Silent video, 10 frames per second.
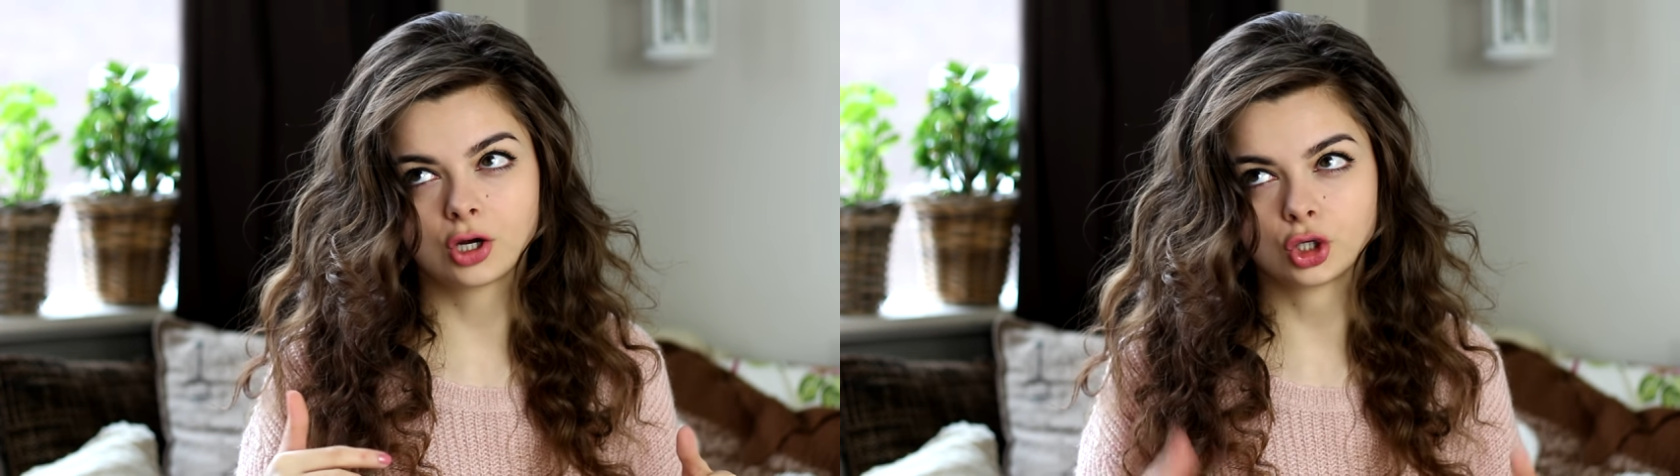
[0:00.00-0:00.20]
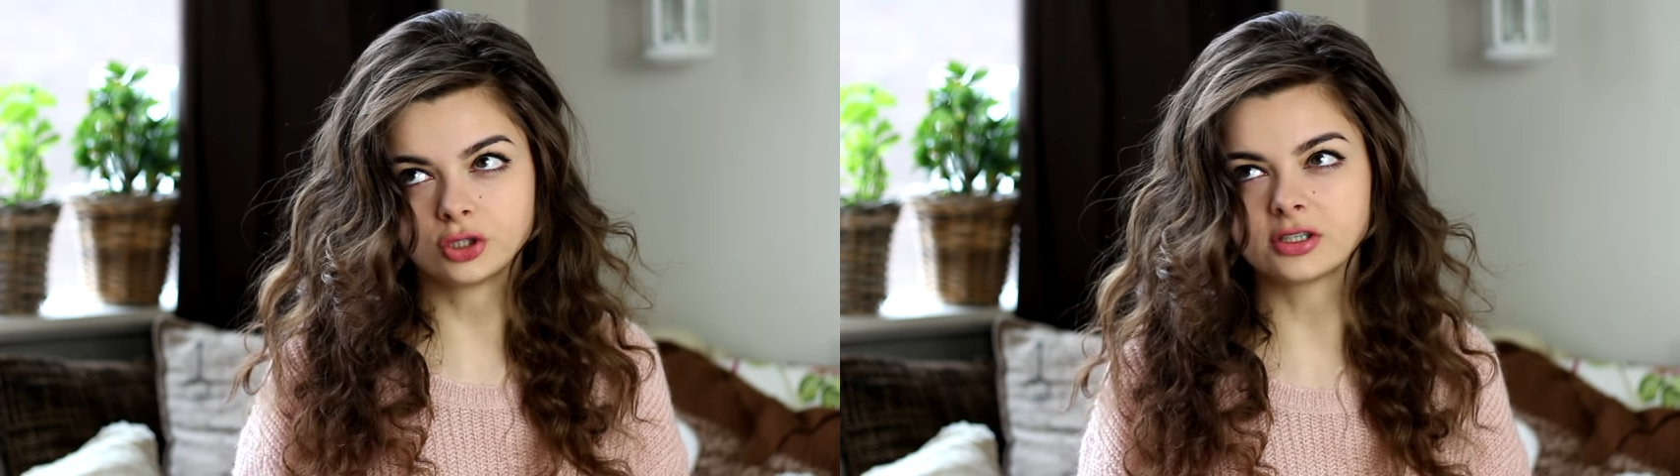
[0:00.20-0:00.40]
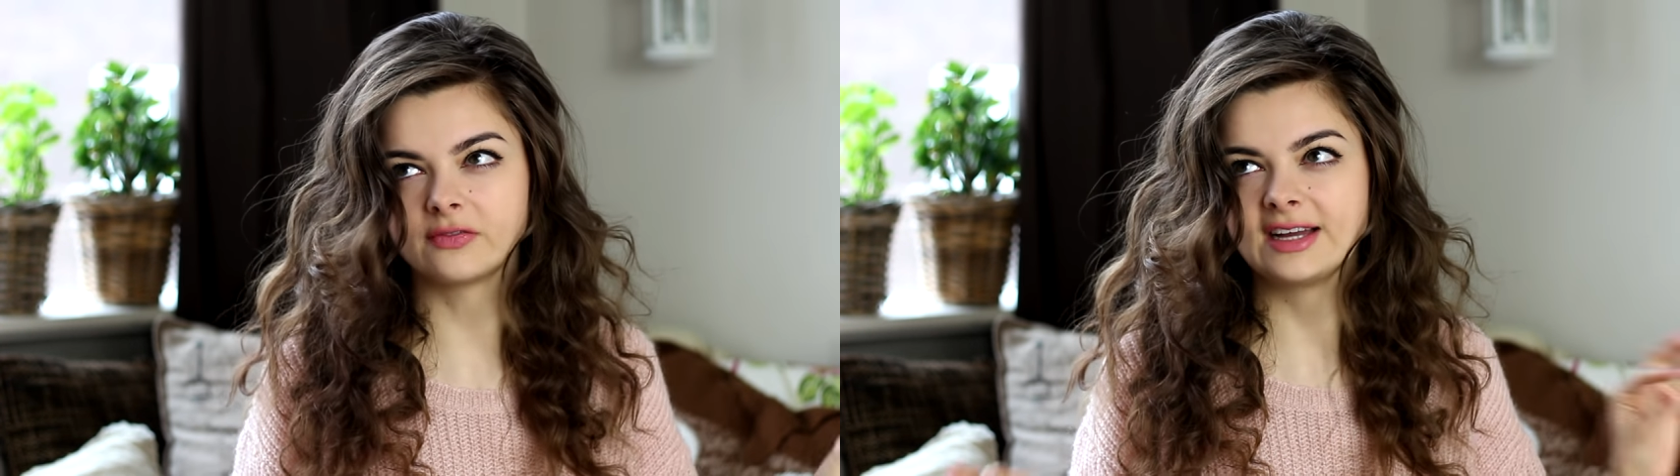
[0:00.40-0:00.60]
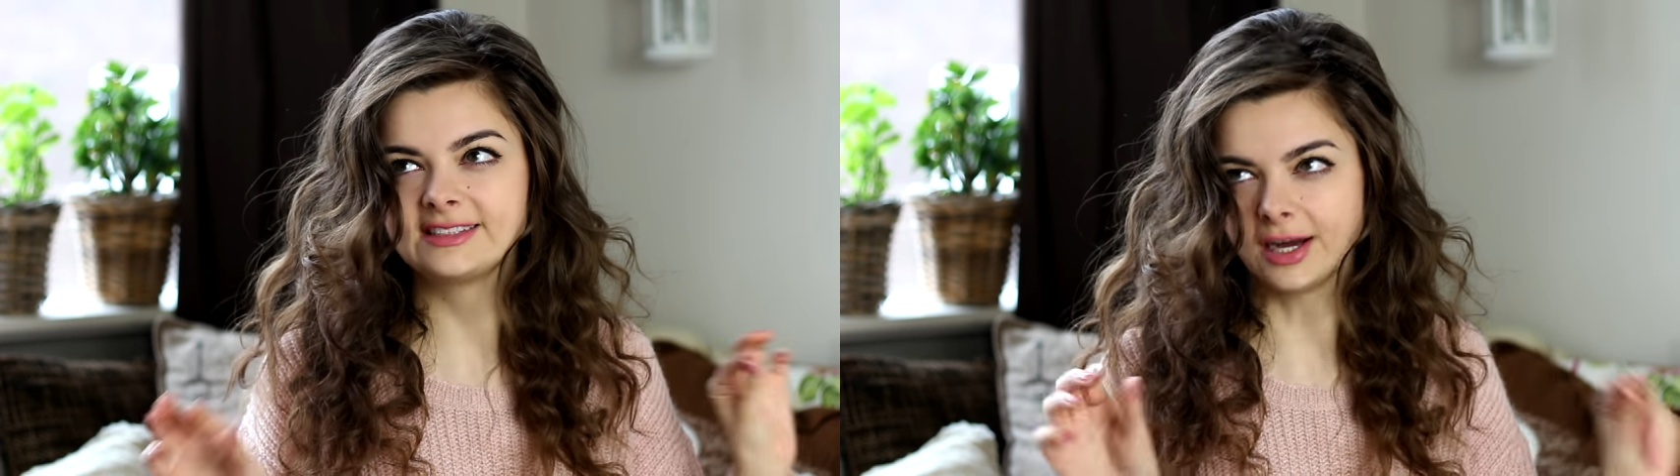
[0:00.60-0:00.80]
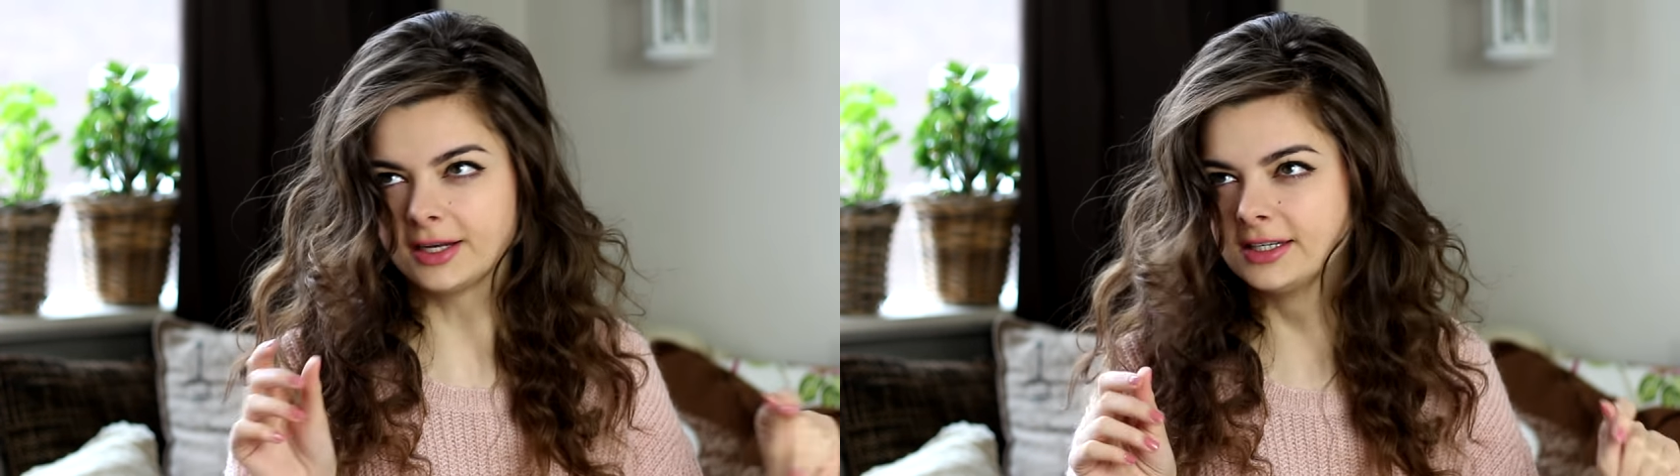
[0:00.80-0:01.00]
curls of a
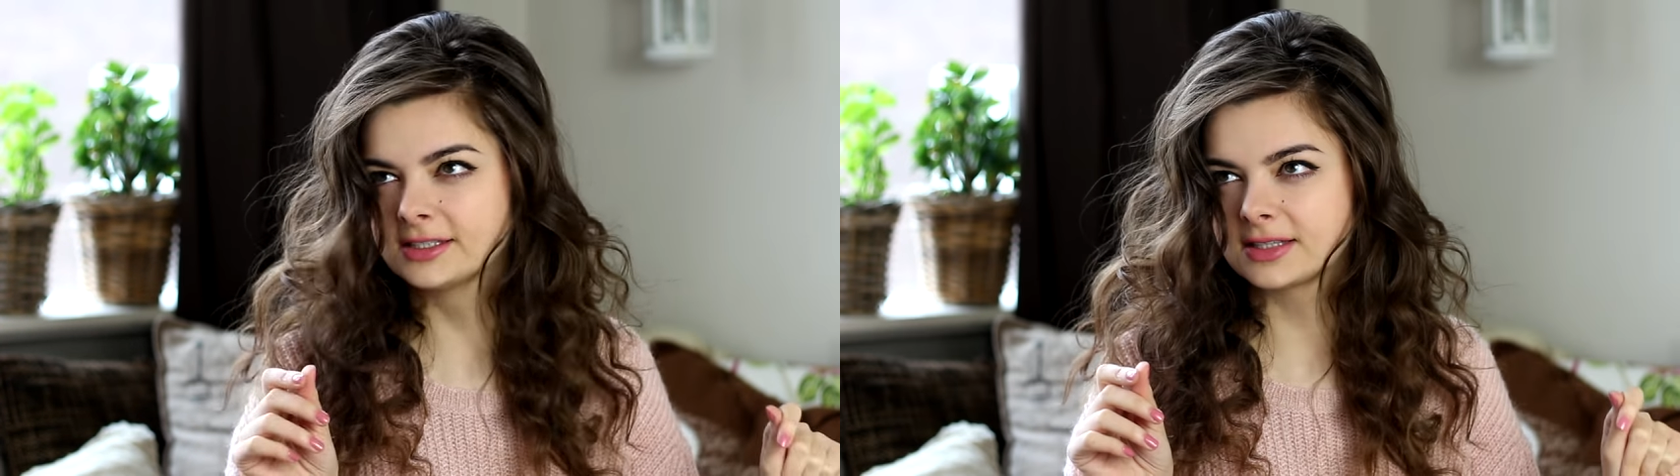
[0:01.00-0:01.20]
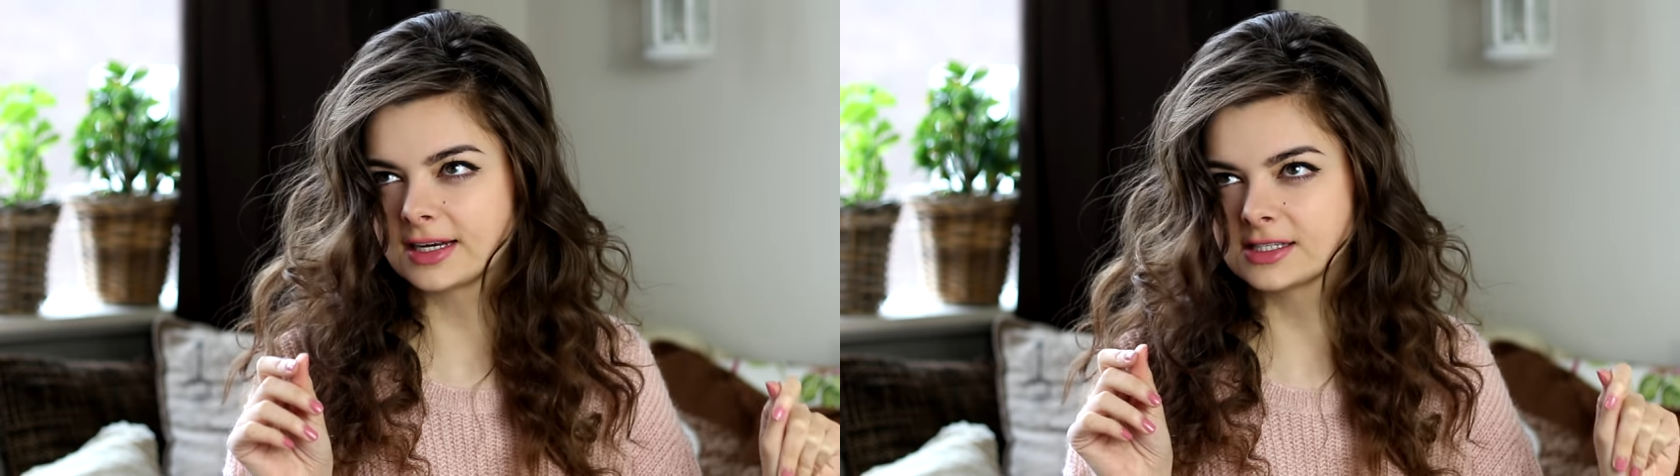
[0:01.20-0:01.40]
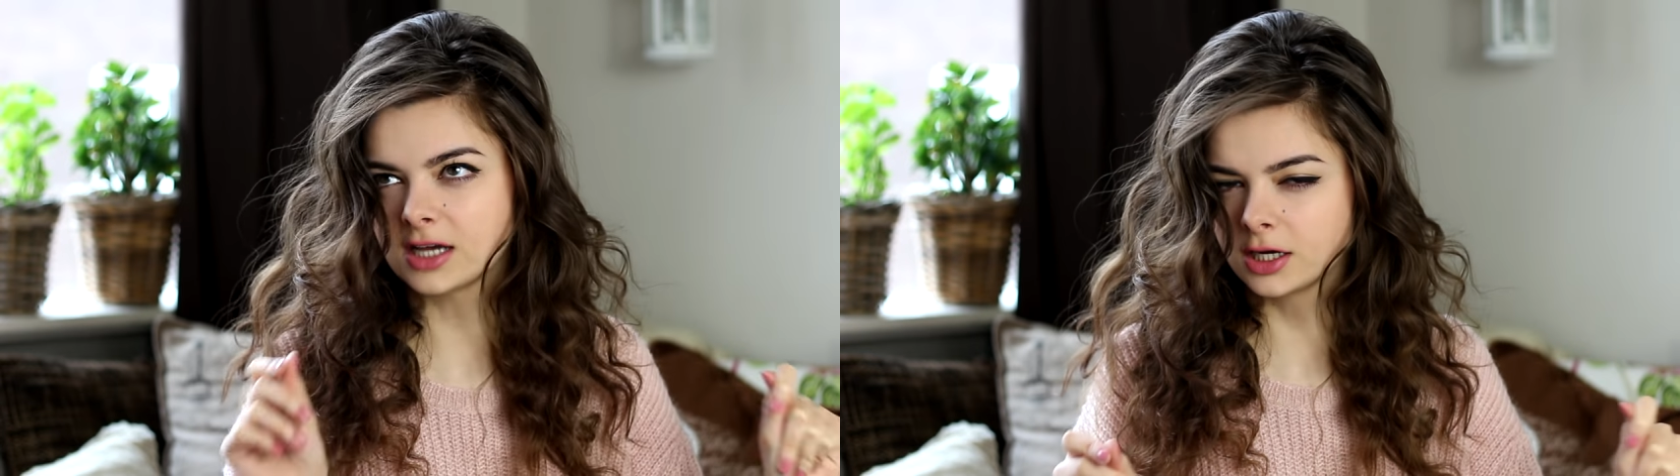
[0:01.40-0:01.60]
tightness that is